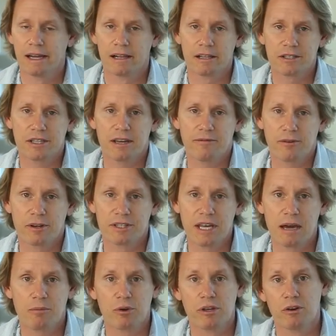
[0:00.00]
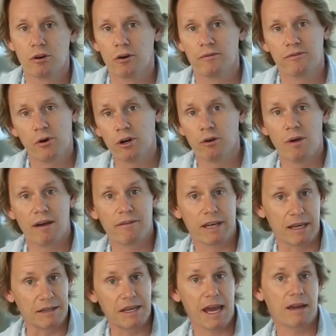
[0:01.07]
Let's say, for example, you're photographing a
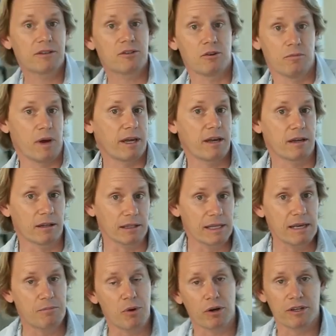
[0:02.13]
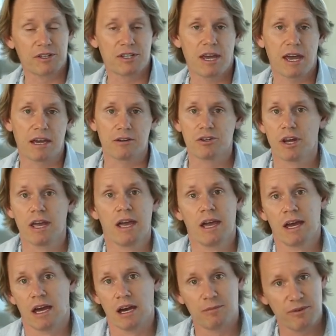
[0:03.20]
dancer making a leap on a stage.
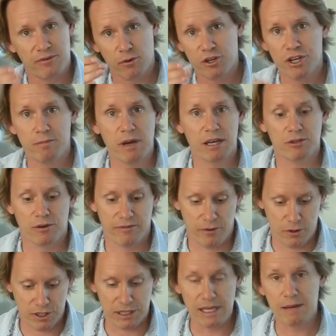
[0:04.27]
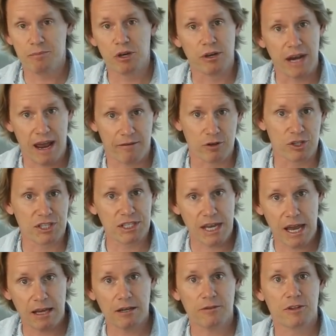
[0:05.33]
And before she makes her first leap, you could have her
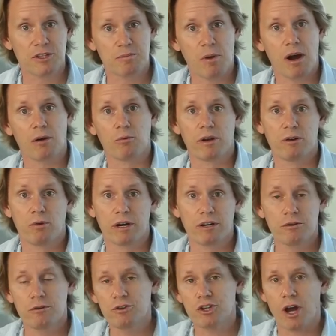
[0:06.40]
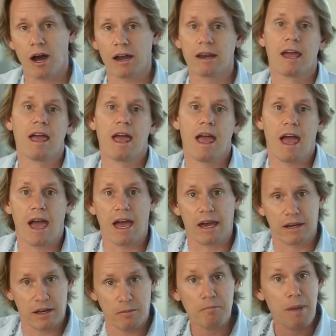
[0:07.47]
stand at the spot where you want to do the shot
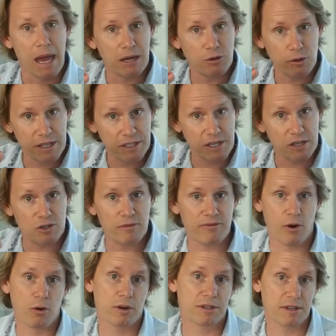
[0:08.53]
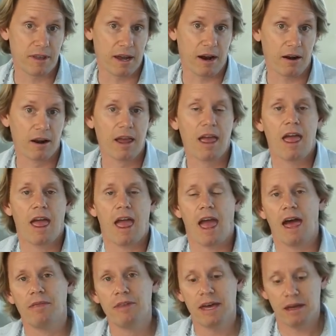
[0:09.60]
and manually set your focus there.
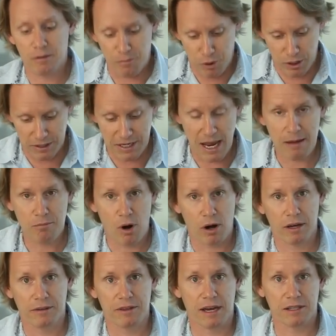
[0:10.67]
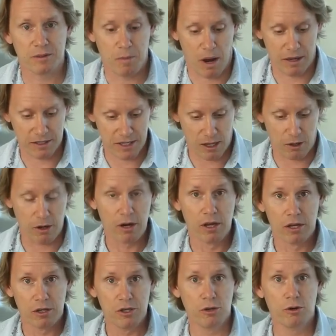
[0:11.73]
And then put a tape mark at that spot and tell her,
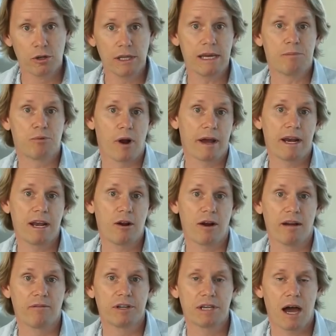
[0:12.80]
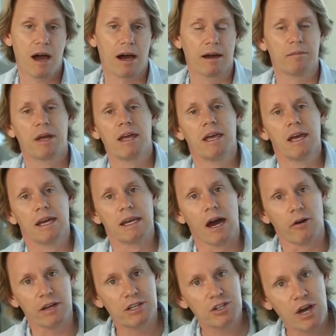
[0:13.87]
do your leap right here every time. Now
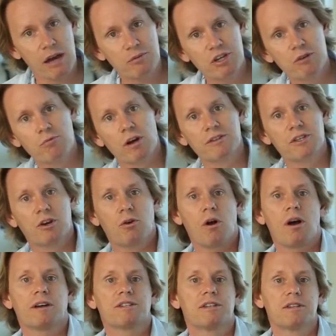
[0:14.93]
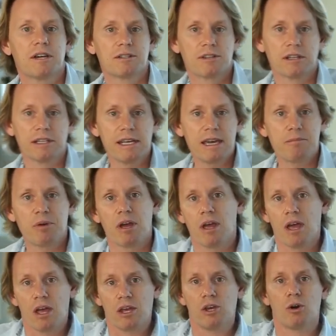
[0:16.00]
each time she runs across and does the leap,
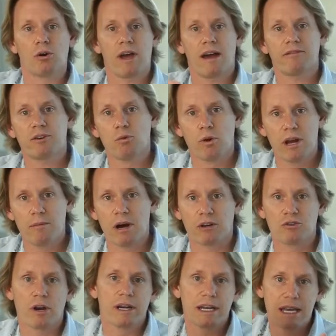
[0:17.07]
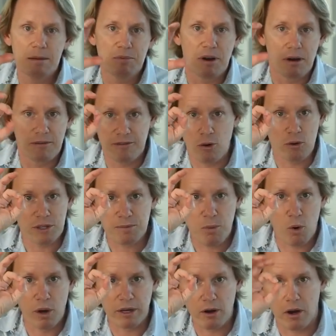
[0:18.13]
you don't have to worry about trying to keep a focus
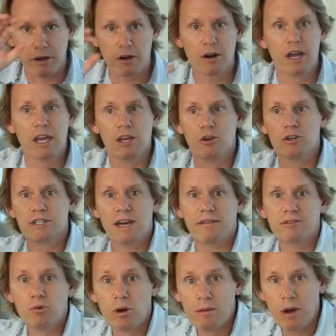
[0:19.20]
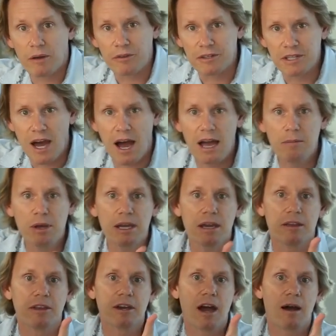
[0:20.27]
point on her. You just have to worry about the timing
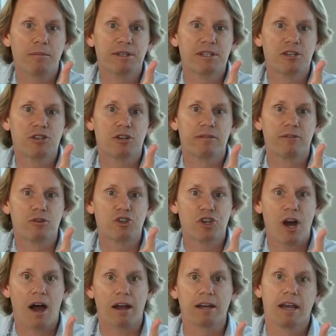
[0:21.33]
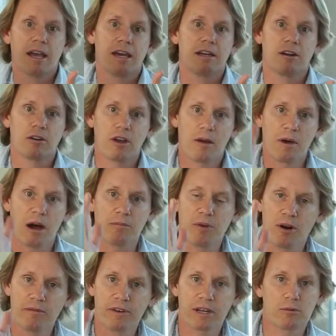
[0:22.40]
and the composition of your shot, and it'll come out
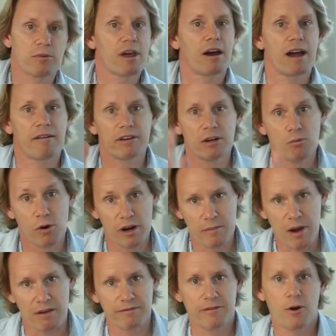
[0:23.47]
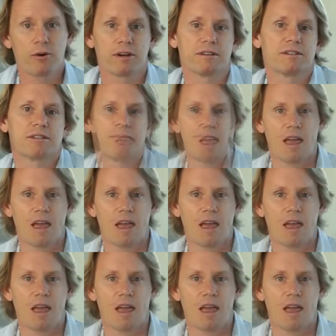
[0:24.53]
perfect without having to worry about focus.